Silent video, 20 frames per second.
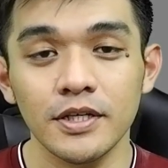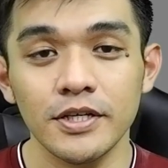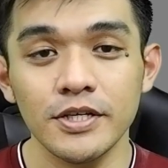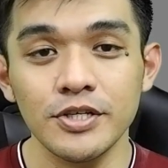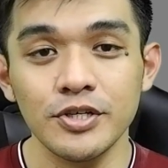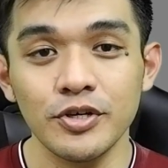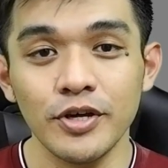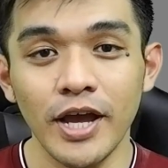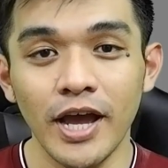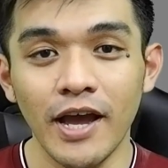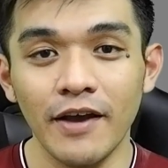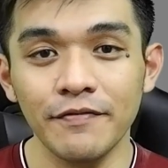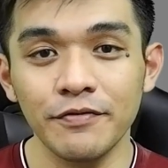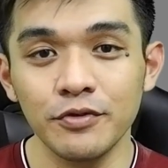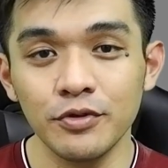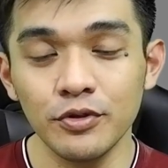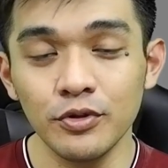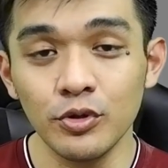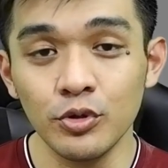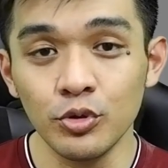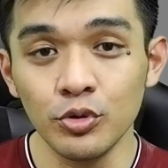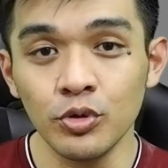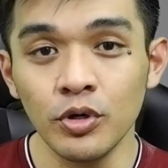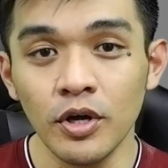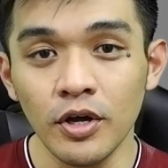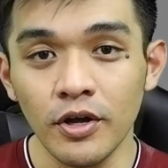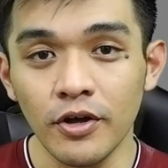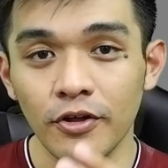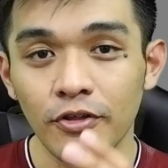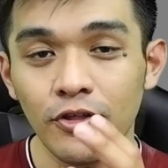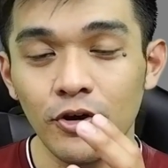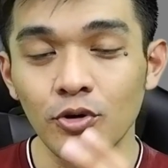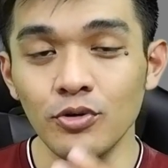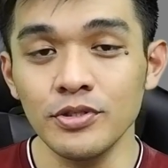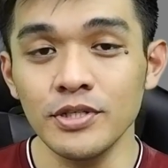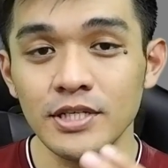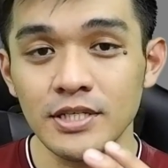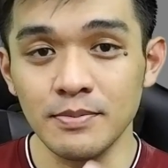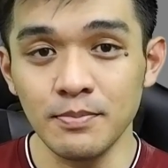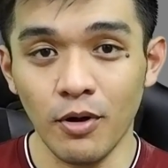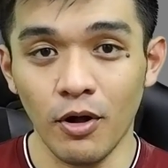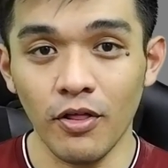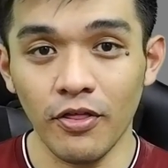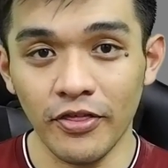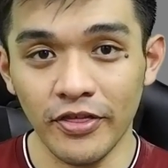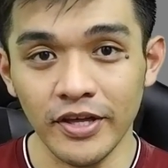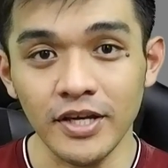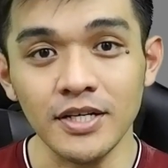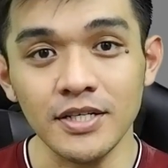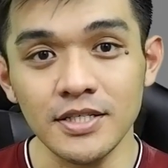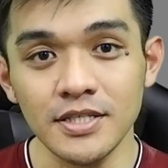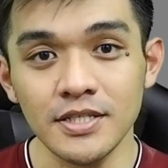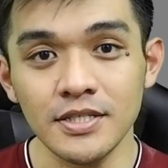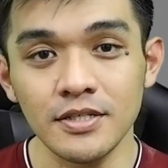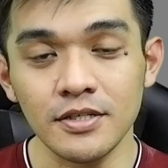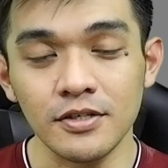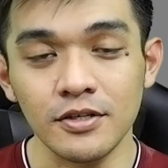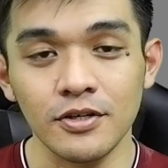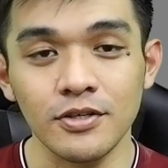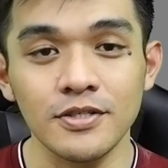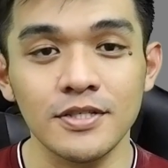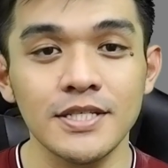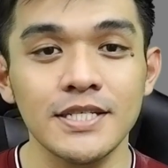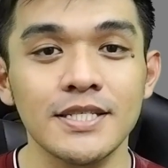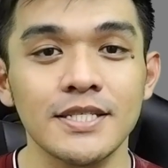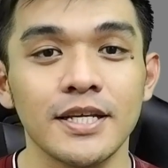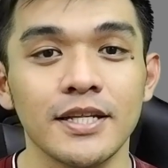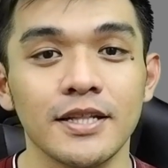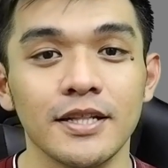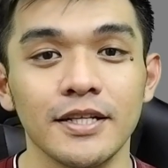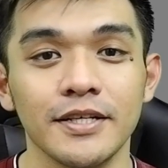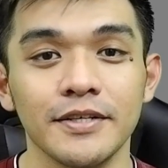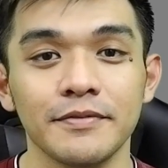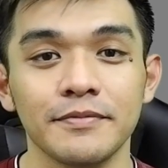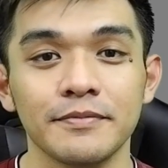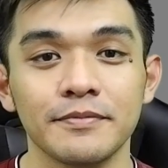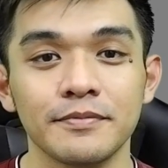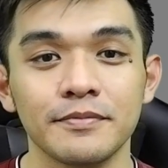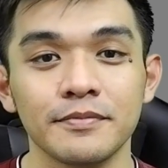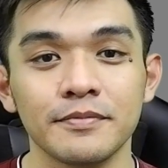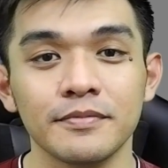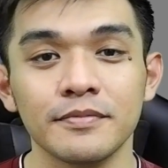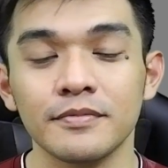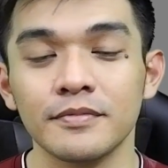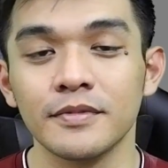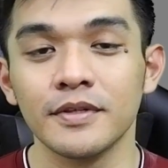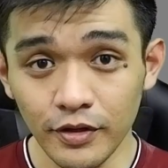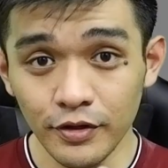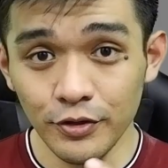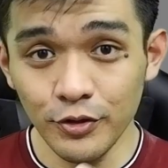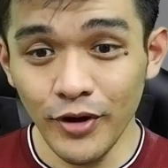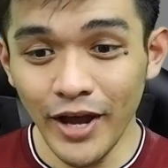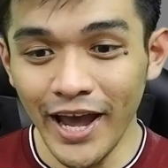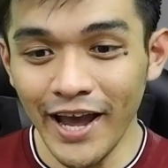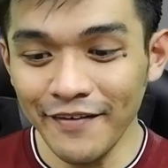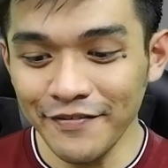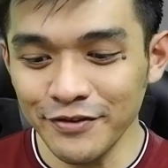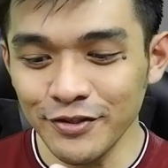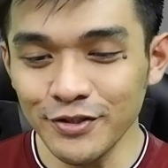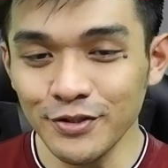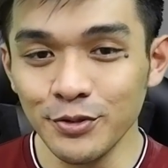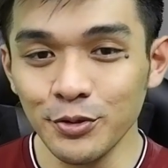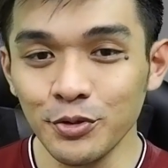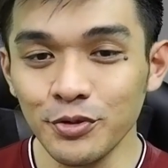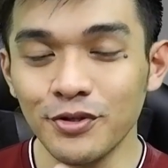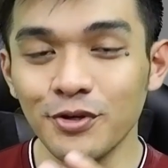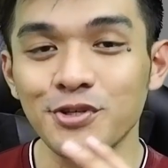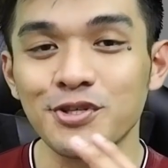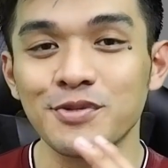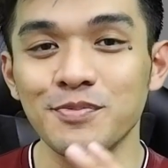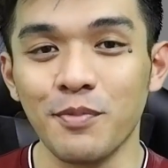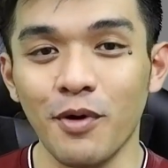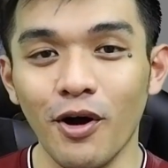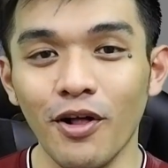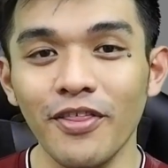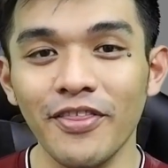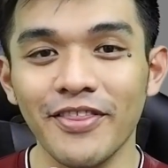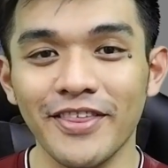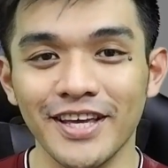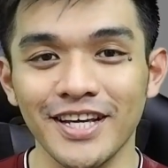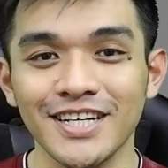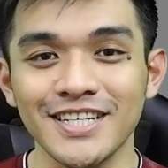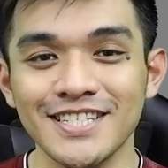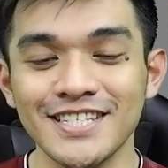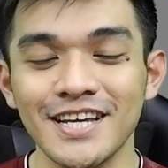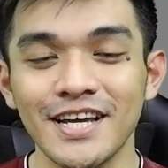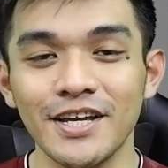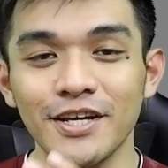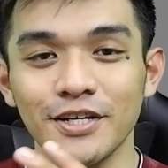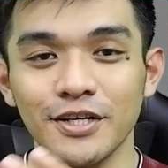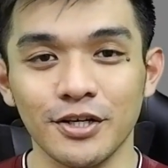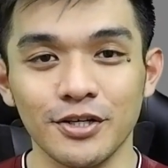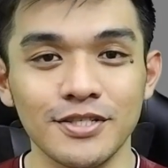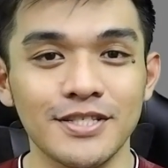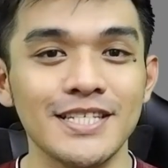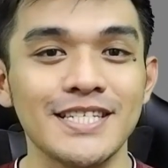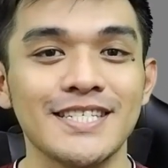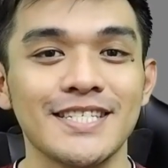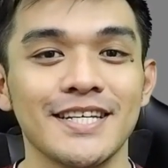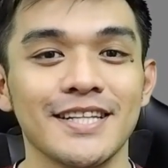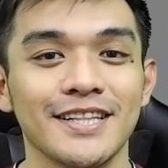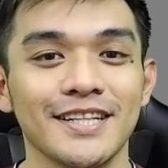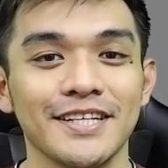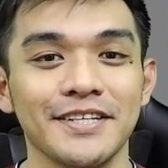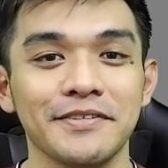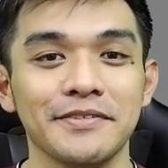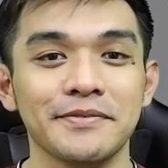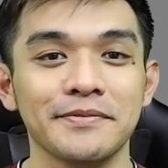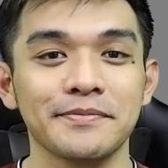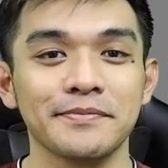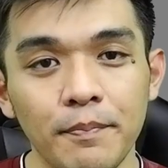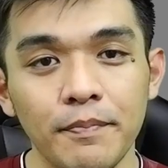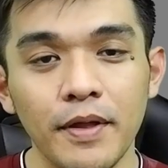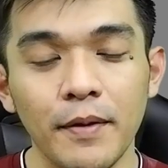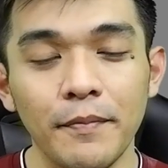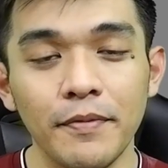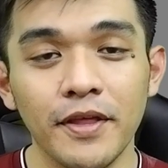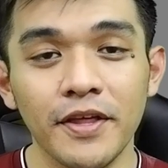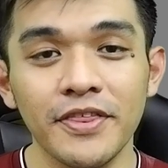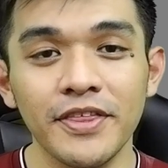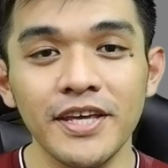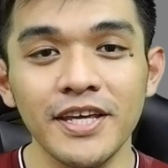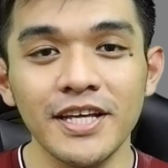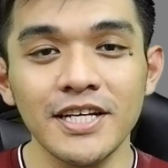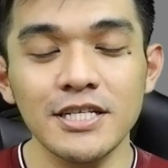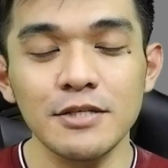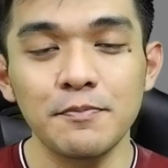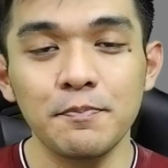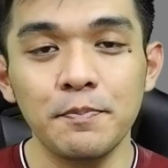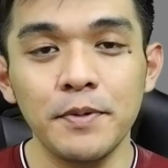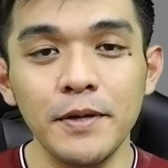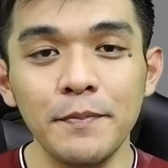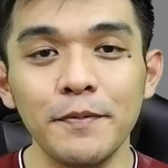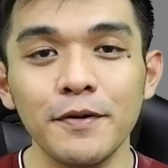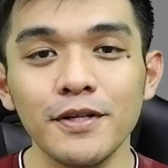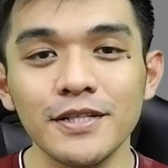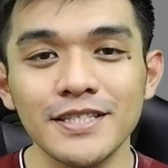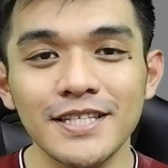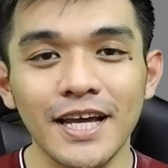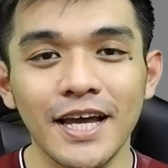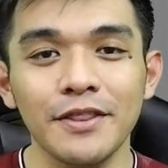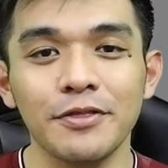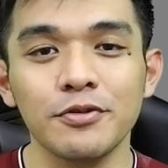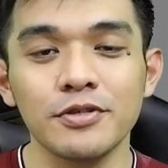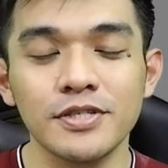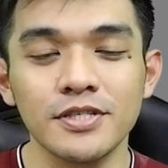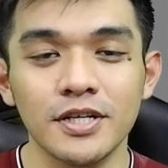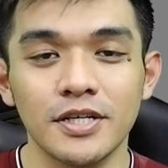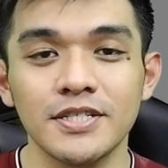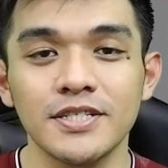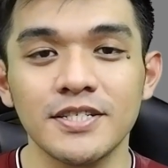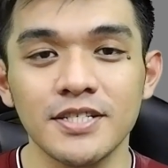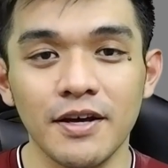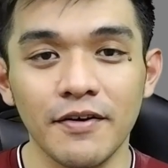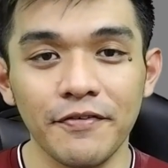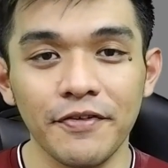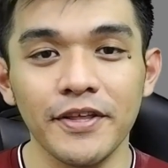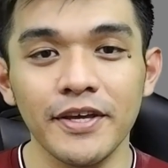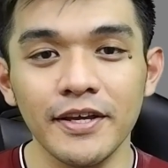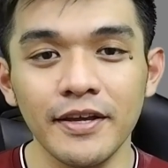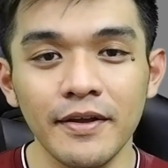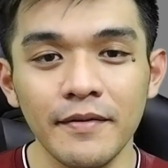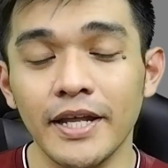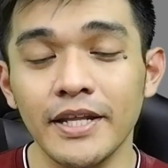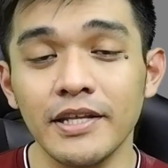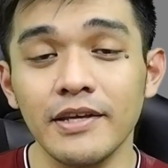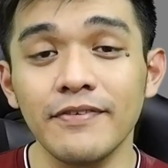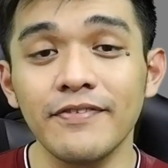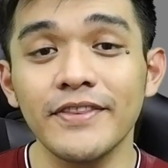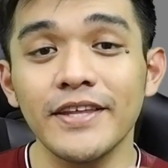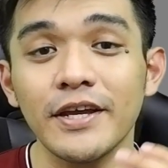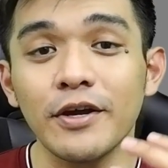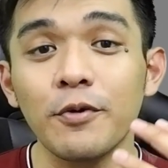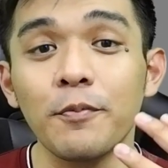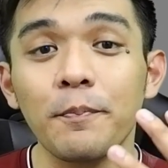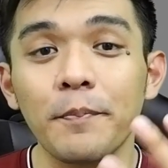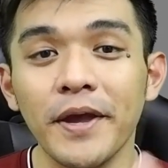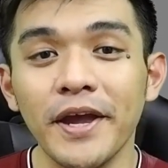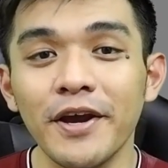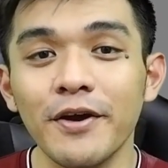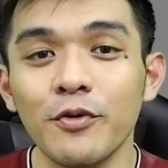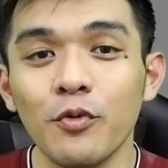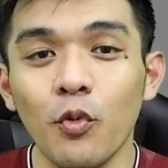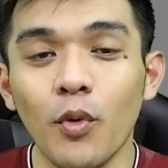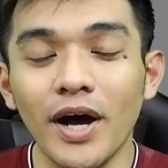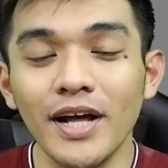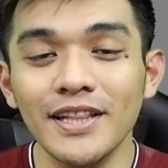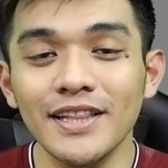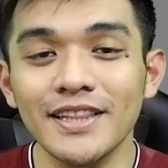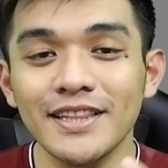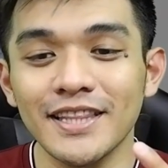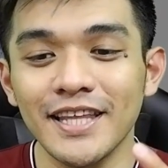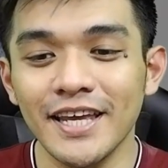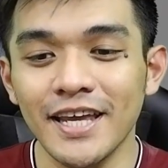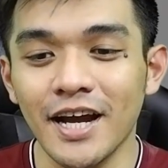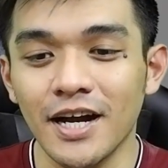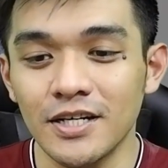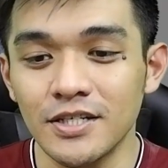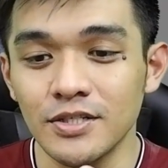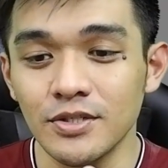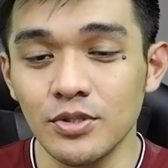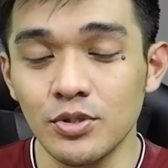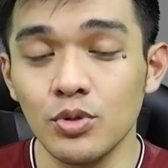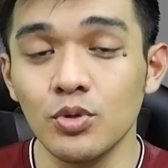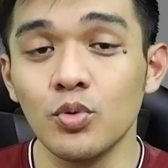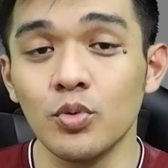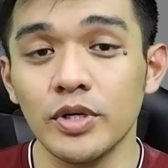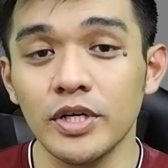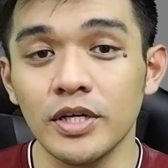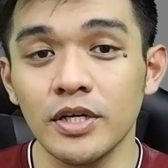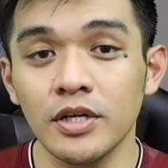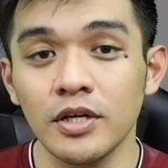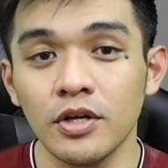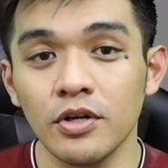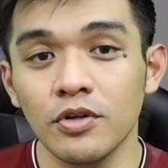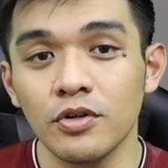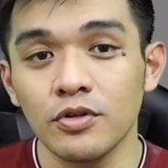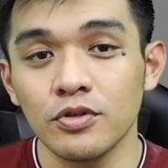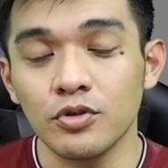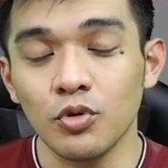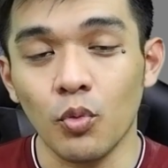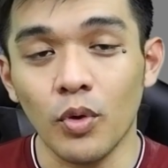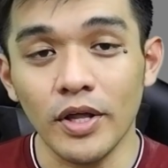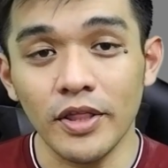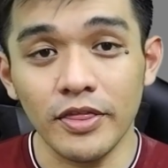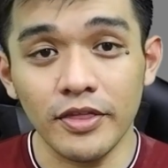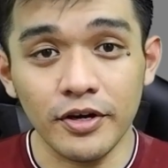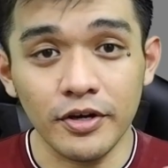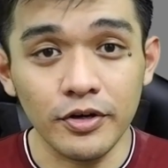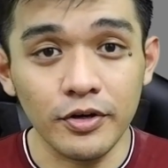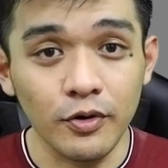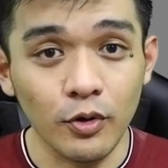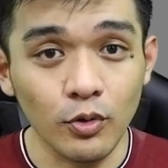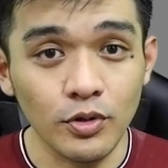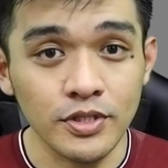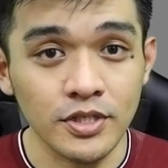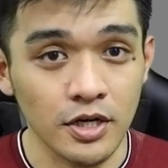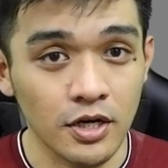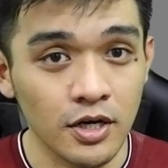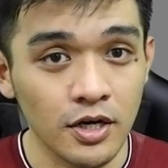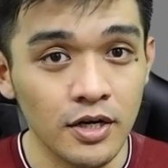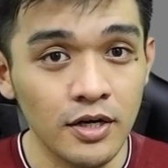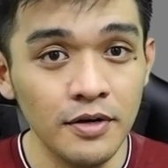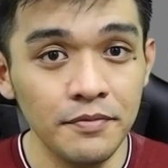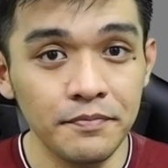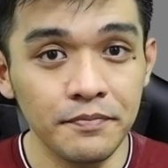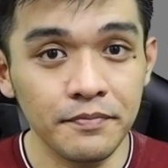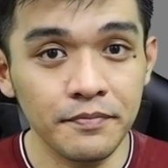is you have to do those small things consistently. You have to do those small things consistently. The thing is, people tend to start something, and if they compare what they are doing to what their goals are,